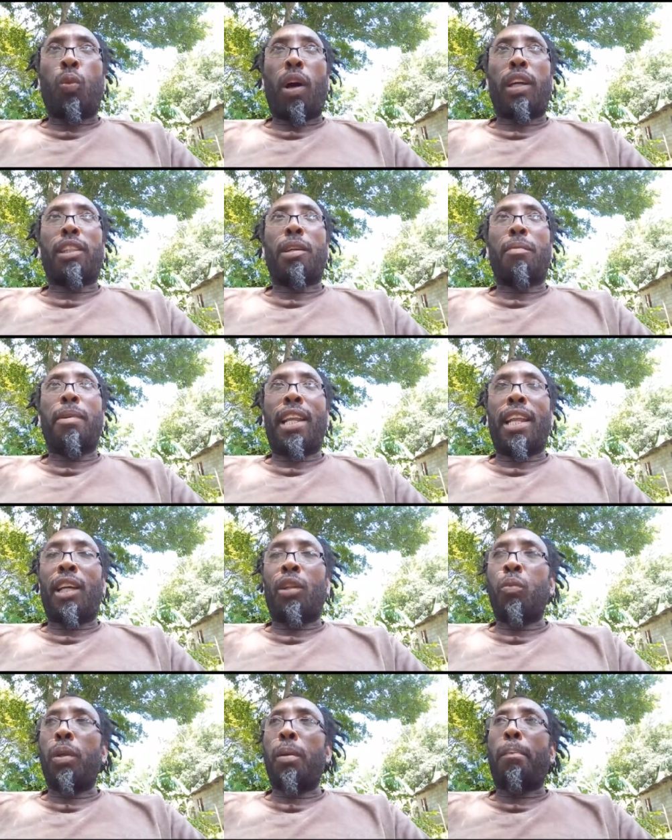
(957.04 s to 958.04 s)

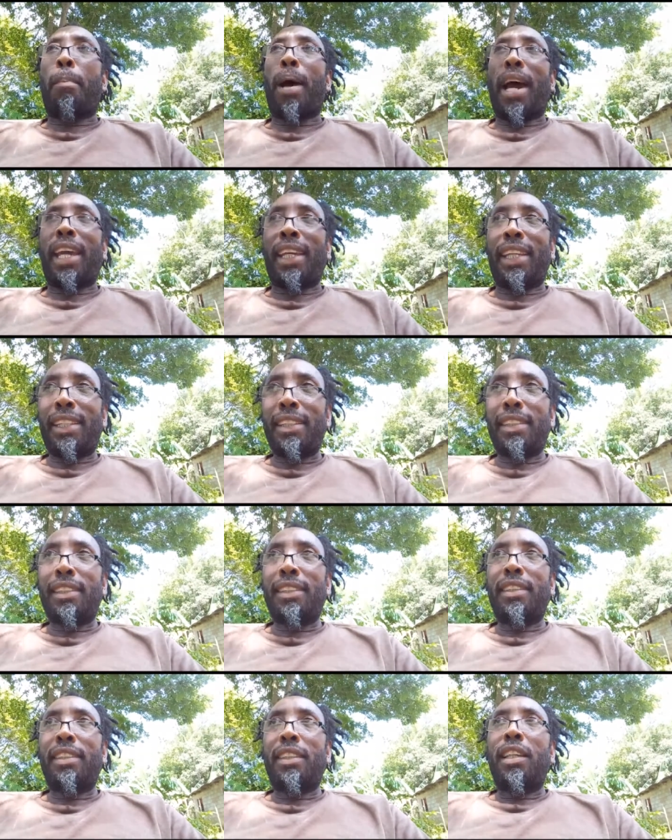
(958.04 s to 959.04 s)
watermelon with pine
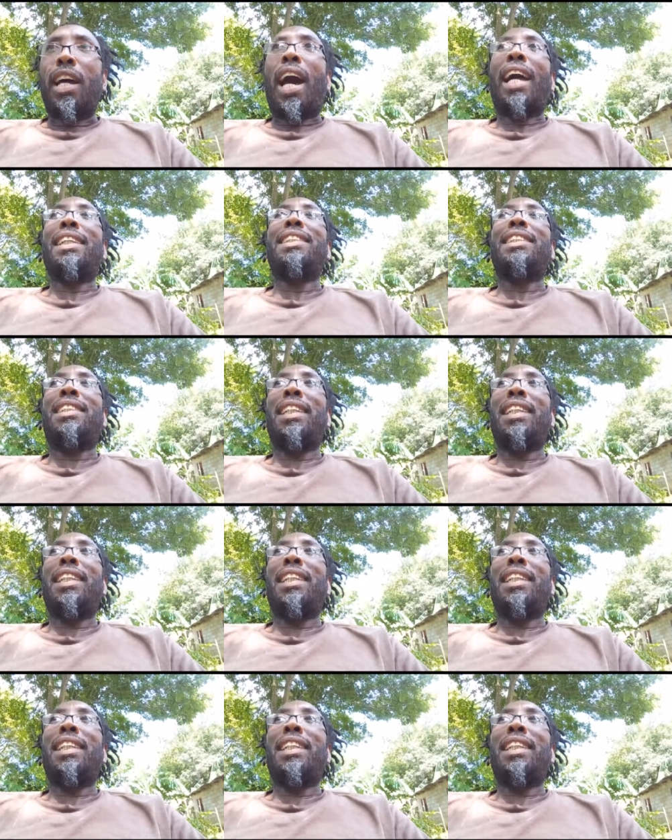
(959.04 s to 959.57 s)
and